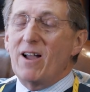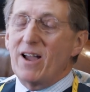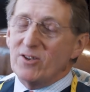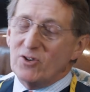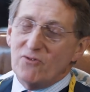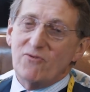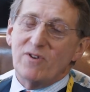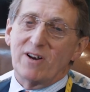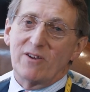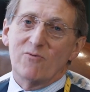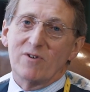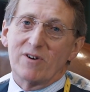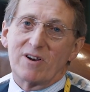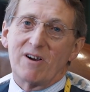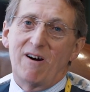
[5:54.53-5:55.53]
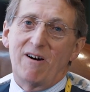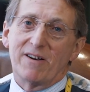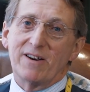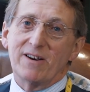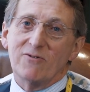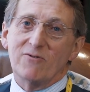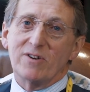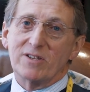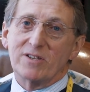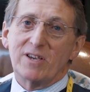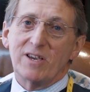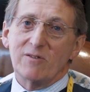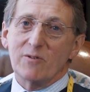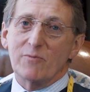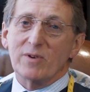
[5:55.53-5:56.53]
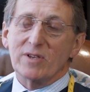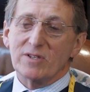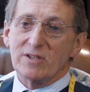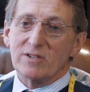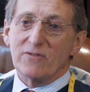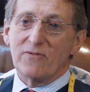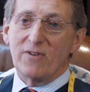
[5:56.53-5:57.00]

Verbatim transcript: had to really work hard in order to keep the business